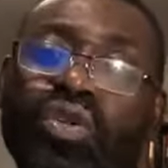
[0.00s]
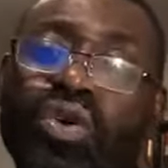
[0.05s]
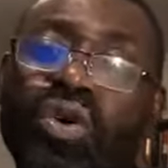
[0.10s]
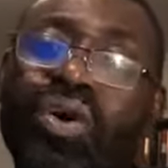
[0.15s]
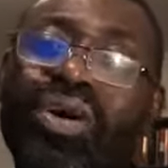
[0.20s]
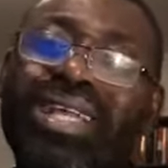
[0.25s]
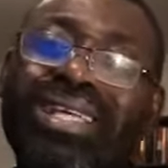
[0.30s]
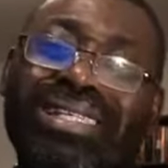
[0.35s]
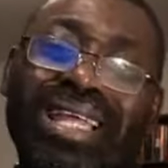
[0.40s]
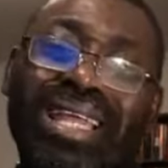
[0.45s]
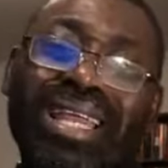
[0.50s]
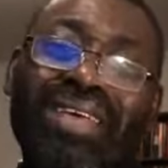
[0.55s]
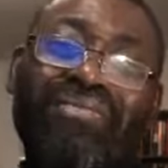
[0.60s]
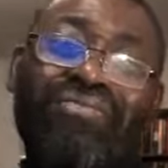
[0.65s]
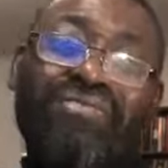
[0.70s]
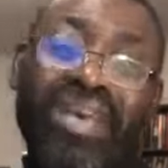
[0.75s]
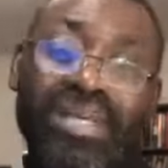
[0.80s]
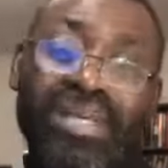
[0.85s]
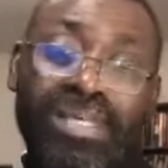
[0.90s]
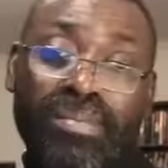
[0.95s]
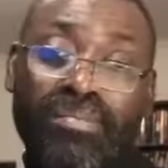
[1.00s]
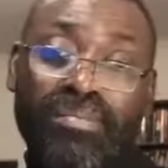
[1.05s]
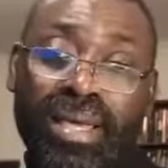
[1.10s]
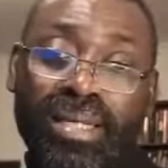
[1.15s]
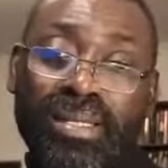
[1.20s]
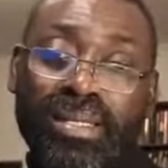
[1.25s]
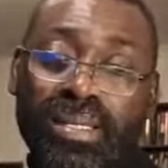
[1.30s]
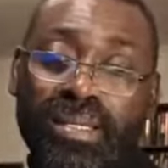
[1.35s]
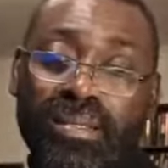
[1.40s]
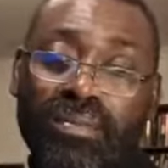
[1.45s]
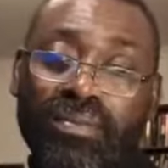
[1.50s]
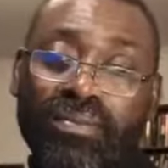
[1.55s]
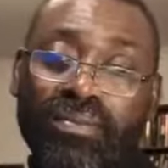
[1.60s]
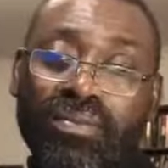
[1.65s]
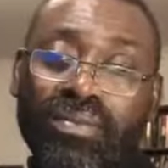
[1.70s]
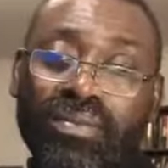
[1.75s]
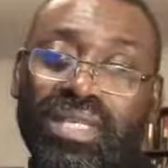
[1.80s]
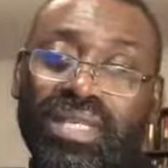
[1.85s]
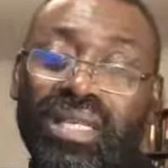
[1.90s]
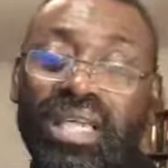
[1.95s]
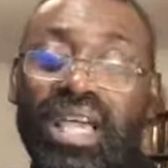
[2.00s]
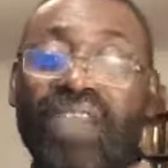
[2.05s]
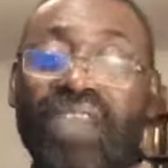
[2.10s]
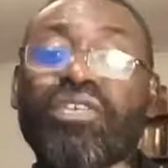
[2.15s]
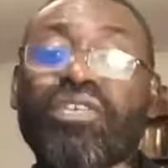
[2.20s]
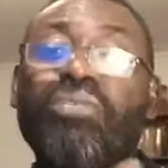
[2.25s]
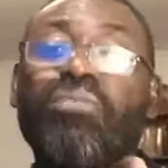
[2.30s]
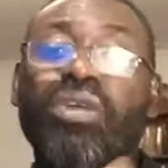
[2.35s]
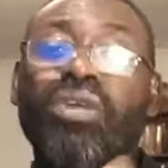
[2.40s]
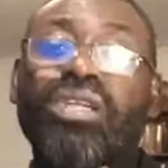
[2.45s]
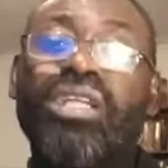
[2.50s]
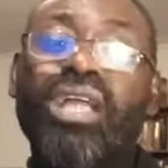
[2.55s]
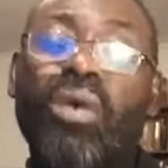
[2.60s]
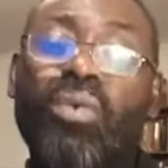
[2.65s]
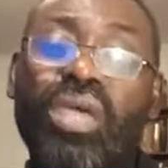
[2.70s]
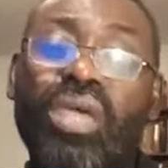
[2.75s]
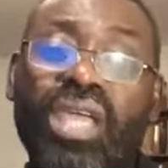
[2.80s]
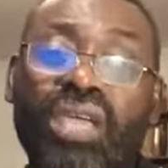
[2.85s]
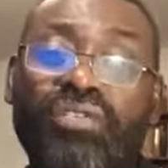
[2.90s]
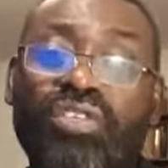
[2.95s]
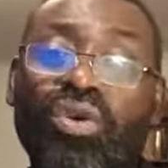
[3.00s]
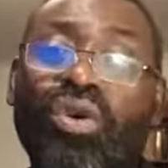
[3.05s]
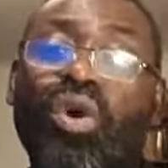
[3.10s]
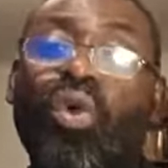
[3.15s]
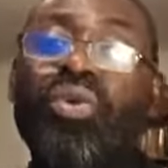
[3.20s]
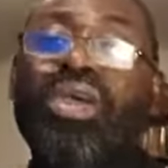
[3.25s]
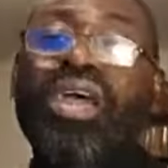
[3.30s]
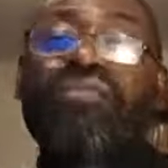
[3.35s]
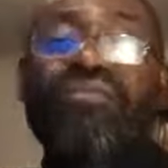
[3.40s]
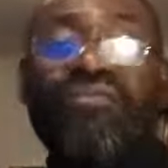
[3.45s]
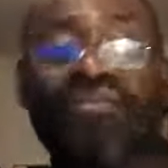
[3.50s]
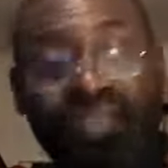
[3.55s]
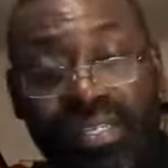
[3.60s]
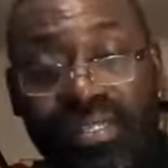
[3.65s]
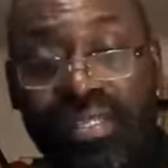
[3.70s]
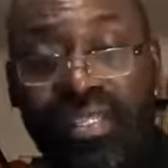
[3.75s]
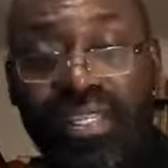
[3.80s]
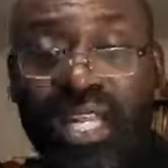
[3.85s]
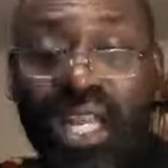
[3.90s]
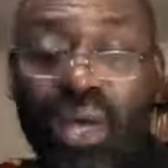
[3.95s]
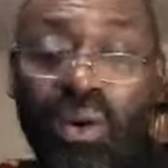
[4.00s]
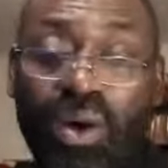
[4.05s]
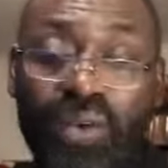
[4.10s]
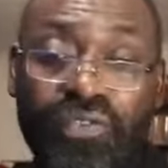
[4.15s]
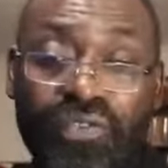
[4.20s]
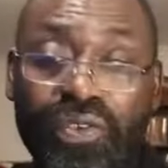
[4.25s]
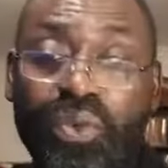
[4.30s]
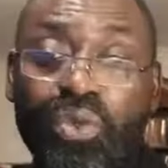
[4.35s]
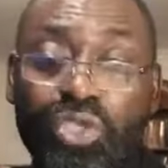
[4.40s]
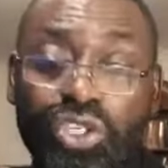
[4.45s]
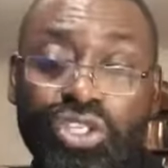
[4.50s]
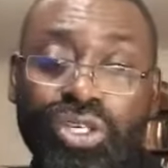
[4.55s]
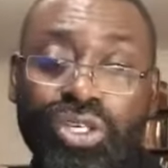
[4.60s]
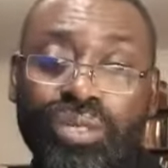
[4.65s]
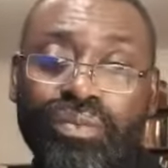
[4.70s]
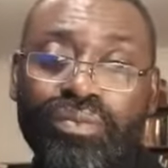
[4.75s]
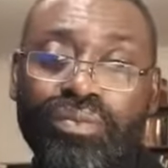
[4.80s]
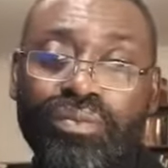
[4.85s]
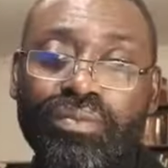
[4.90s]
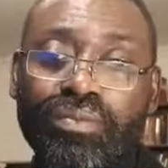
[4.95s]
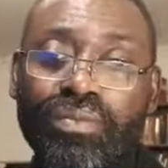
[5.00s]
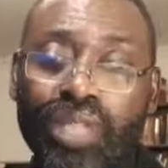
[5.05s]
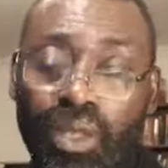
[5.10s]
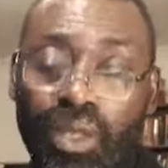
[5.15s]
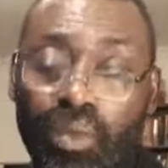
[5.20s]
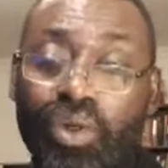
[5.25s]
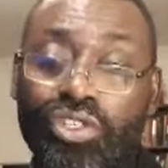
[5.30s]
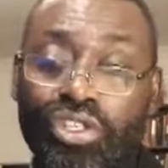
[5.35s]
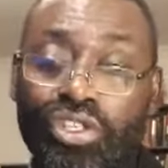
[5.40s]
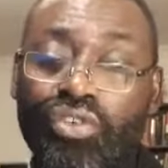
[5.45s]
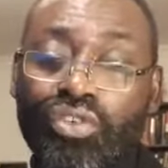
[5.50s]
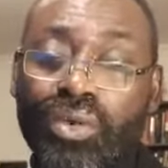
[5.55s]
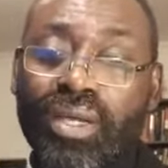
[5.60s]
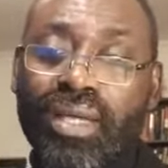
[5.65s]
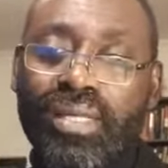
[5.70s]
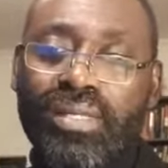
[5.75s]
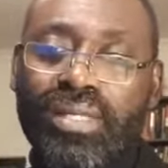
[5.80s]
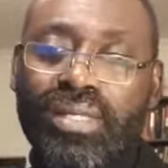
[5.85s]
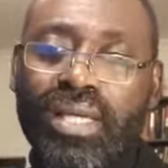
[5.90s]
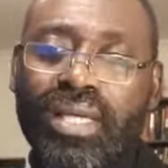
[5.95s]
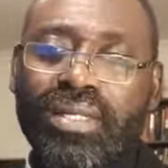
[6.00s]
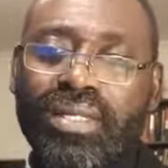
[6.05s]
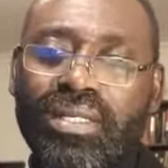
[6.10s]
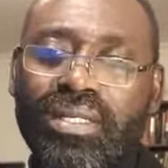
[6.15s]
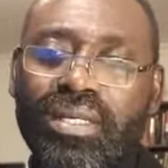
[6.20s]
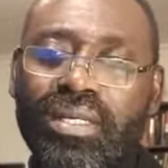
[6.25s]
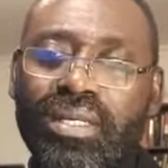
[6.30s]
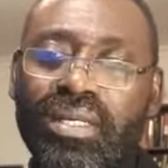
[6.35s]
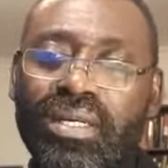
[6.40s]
God, it's an investment. Every money that we give to God, we are investing in our future. I want you to understand.